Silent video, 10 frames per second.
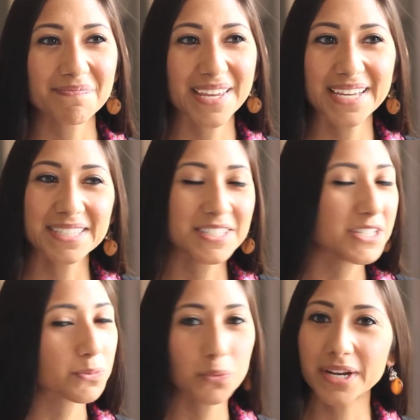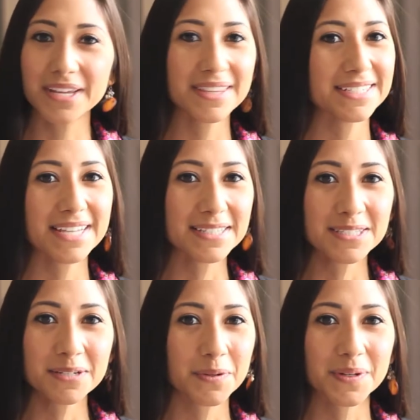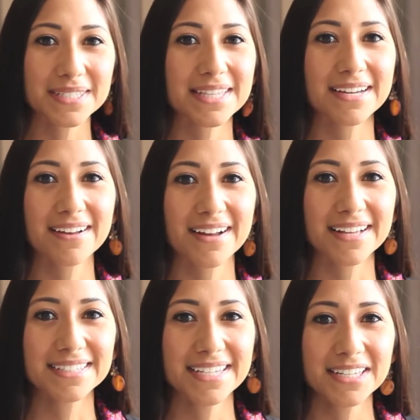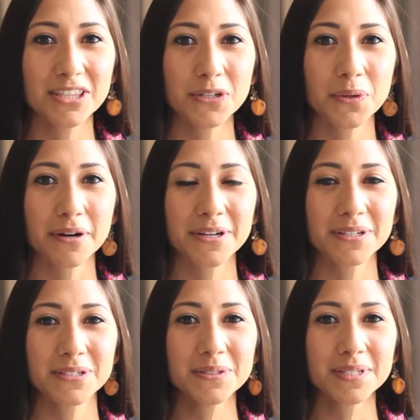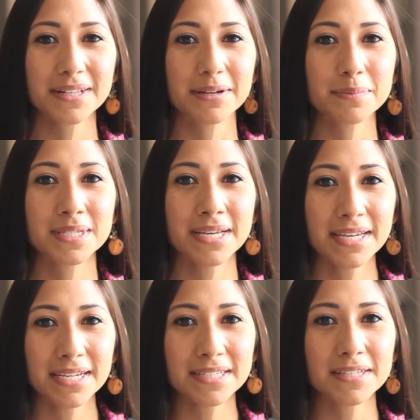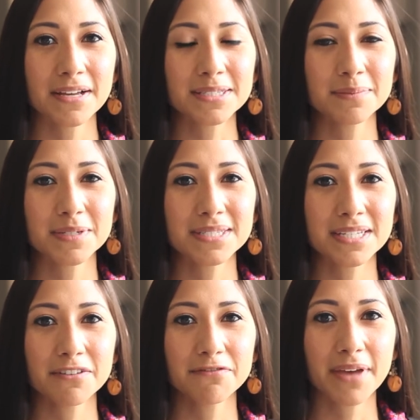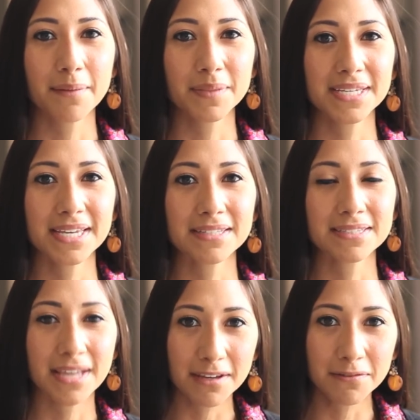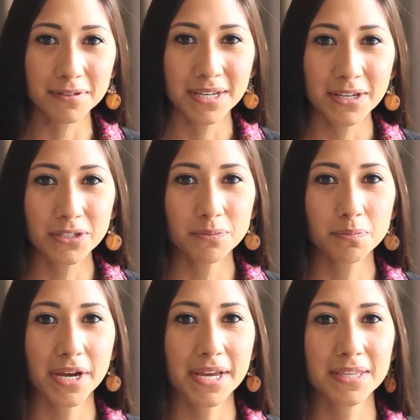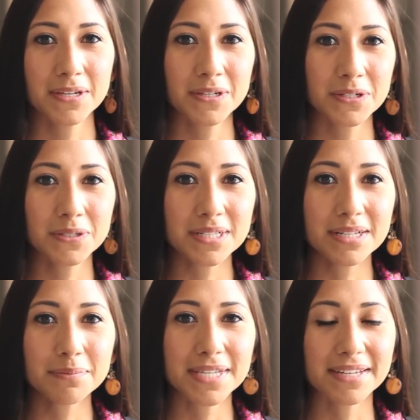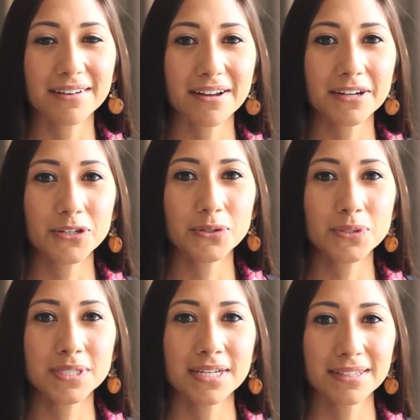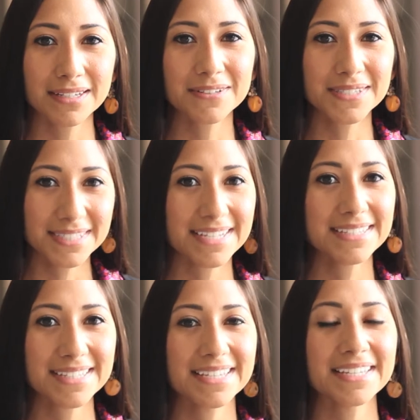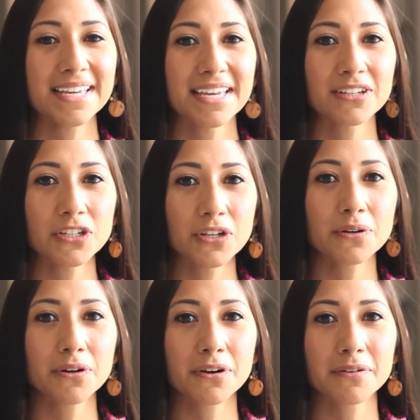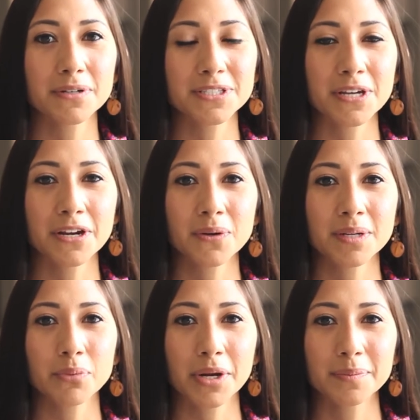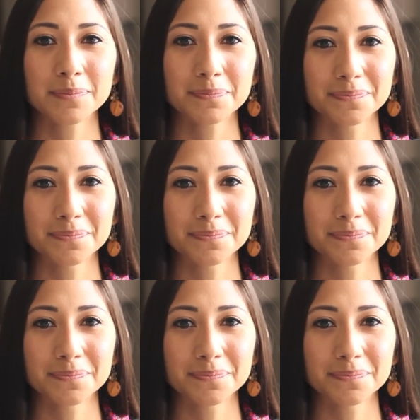it's just one of the testimonies that God did through our Good News Clubs it's awesome to see a family get saved by the Good News Clubs, and God used little Stacy and cured her of her stuttering problem.